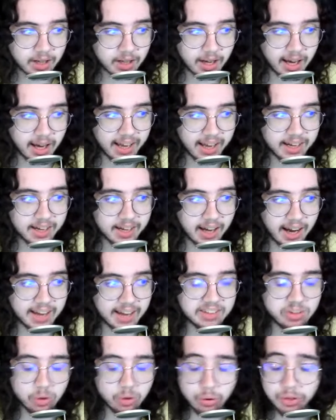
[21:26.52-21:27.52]
and I
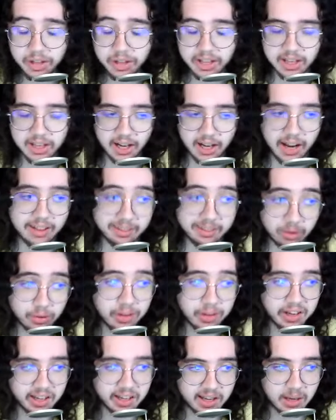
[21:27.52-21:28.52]
do think it, I do
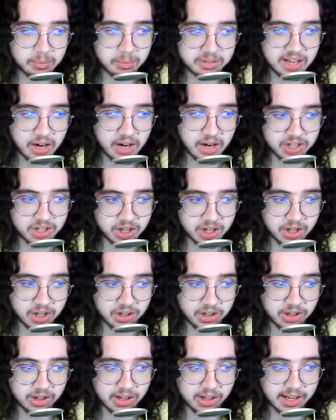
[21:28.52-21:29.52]
think it comes down to
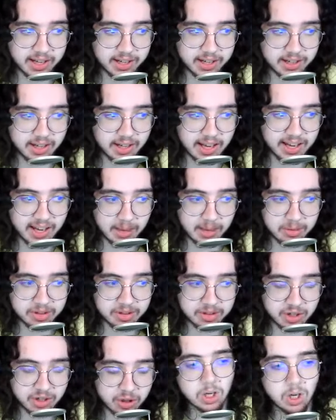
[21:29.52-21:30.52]
her and and Emma
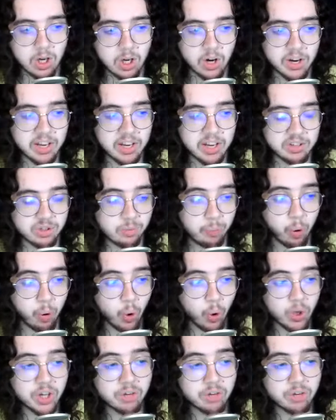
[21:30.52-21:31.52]
Stone. Okay,
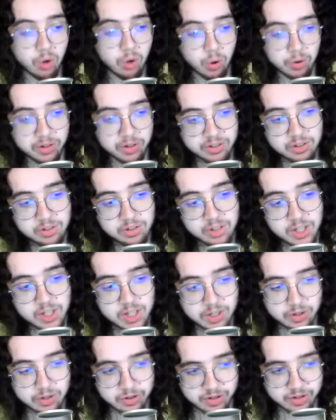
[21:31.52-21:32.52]
supporting role. This is an
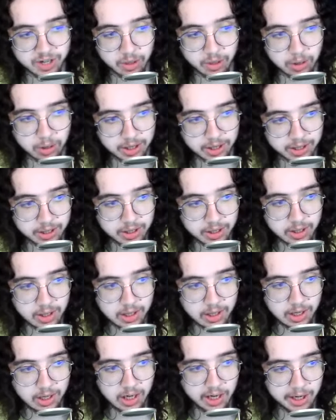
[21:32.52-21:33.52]
interesting one.
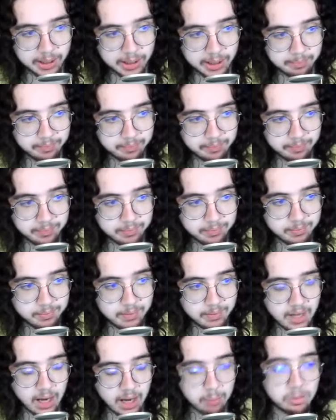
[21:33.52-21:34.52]
Um,
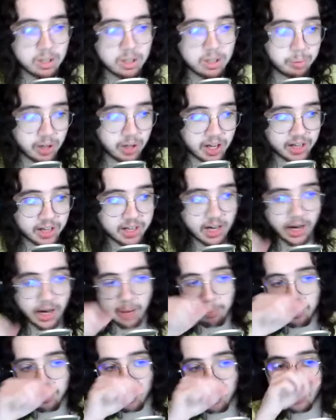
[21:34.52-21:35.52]
Emily Blunt,
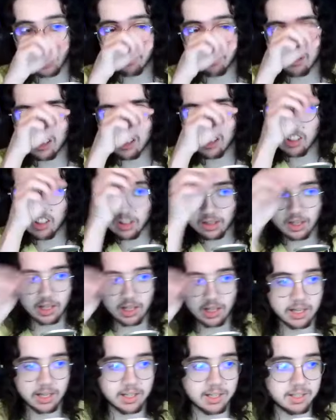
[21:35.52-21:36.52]
Oppenheimer,
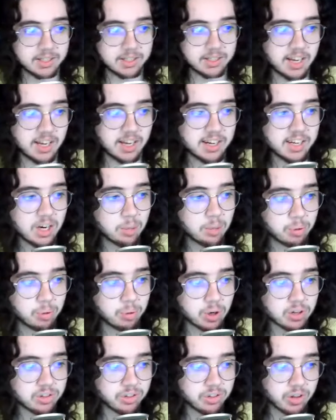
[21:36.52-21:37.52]
uh, Danielle
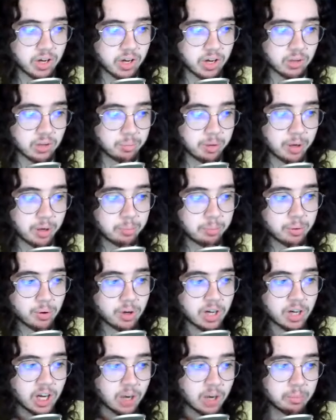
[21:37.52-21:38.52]
Brooks, The Color
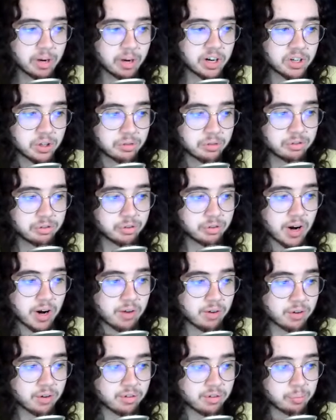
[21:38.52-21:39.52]
Purple, America
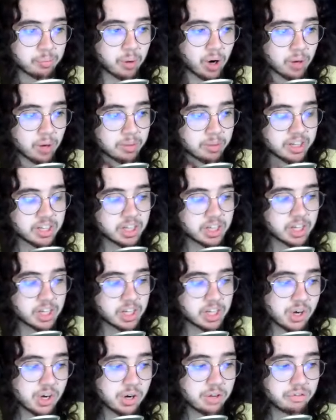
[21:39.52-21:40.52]
Ferrera for Barbie,
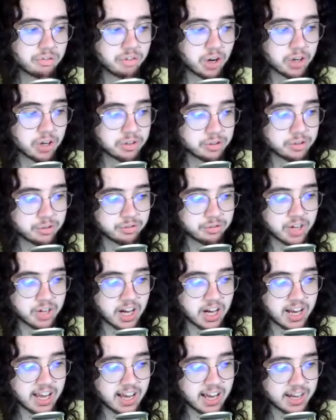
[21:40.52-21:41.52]
Jodie Foster for
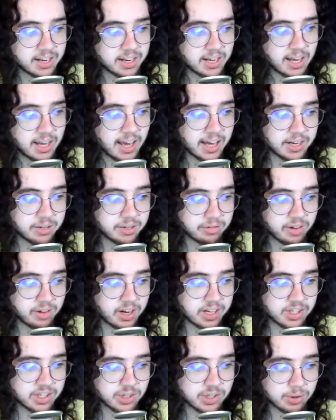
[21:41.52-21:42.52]
Nyad, and
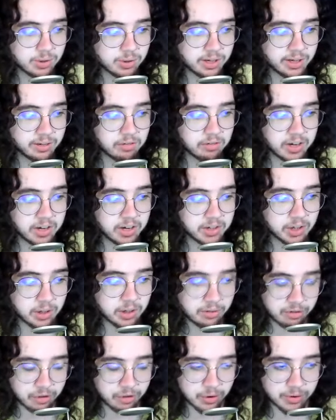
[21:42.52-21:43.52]
Da'Vine Joy
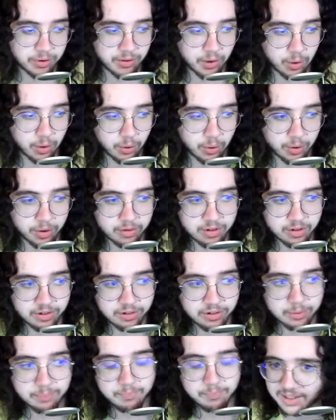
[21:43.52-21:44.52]
Randolph for The
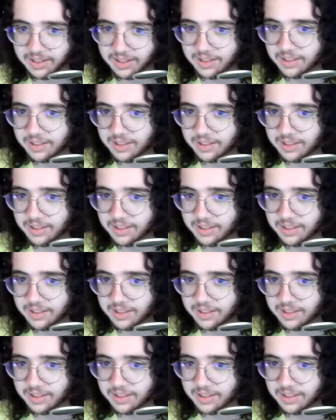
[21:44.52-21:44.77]
Holdovers. I